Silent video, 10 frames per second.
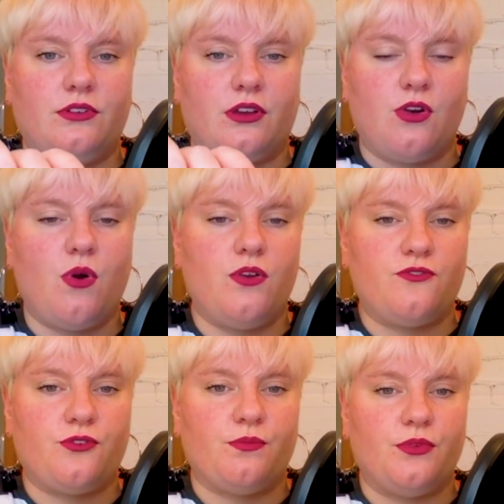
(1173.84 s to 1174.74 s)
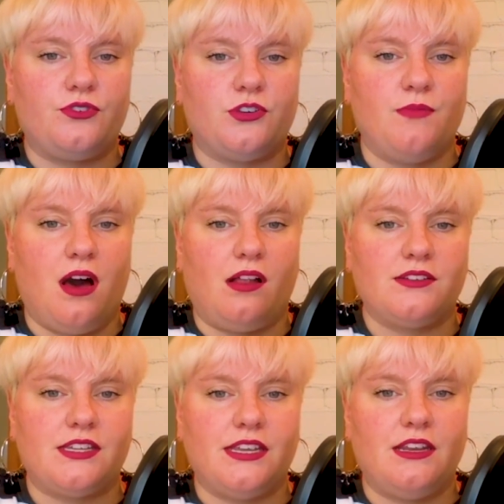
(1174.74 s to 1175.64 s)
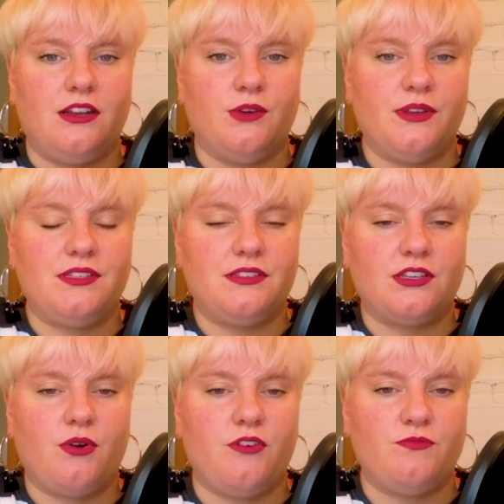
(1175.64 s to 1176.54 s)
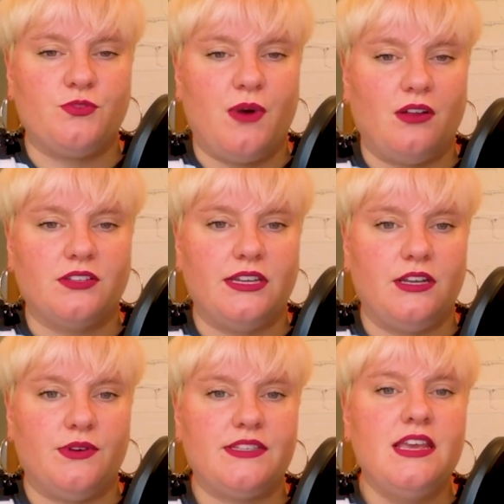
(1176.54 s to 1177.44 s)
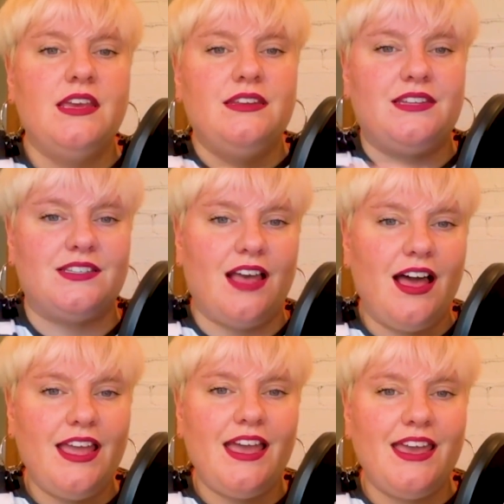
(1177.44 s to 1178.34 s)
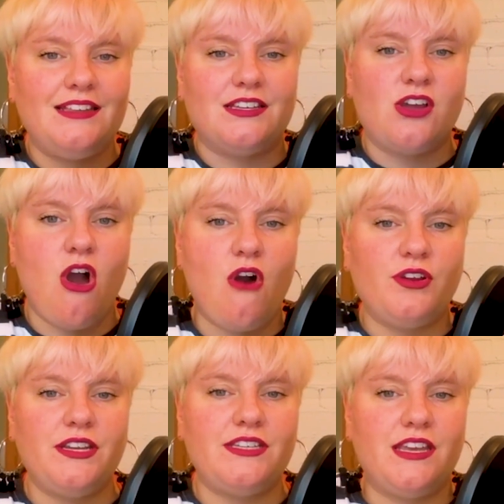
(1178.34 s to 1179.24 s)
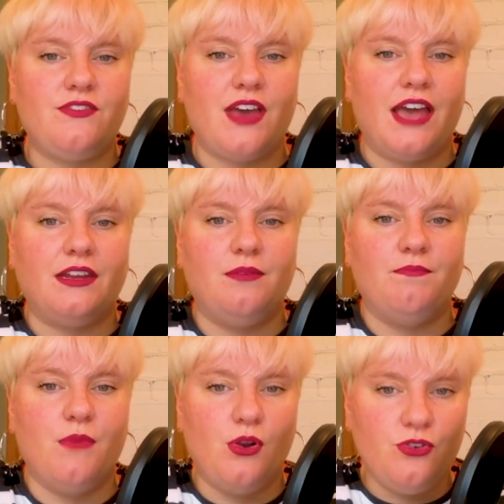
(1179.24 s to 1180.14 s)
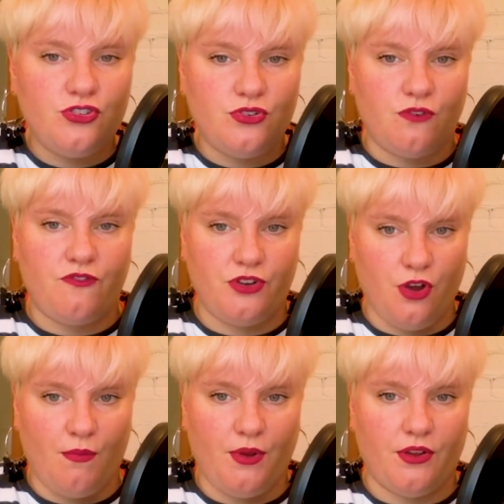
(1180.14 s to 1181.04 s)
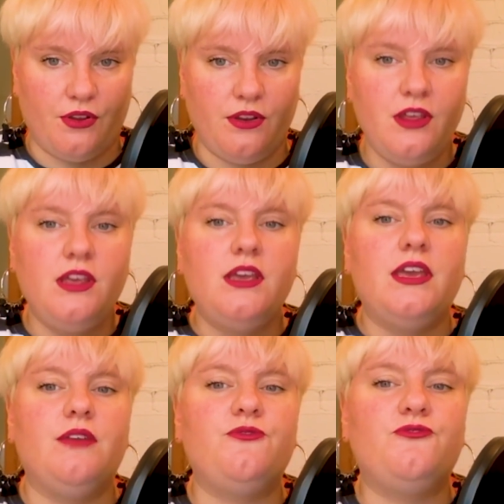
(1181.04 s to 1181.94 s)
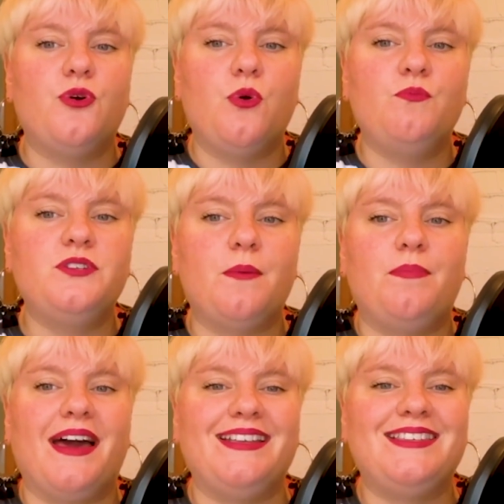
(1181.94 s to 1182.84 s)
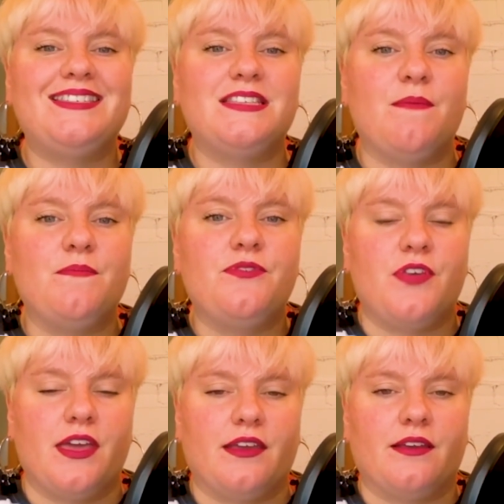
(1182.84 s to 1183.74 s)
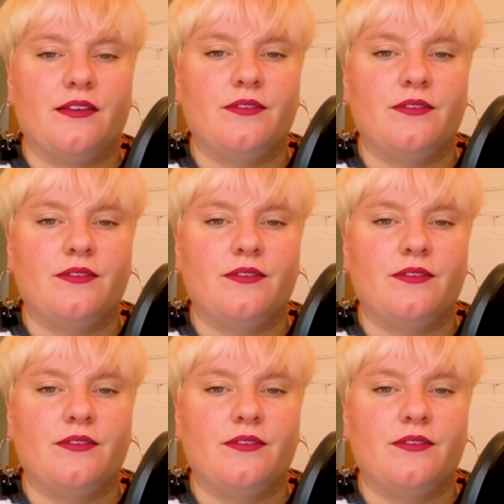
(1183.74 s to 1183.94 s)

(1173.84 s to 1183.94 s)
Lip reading: a quote from Jamal T. Lewis. This is a quote from Jamal T. Lewis. Desire is a cognitive and an emotional phenomenon informed by something.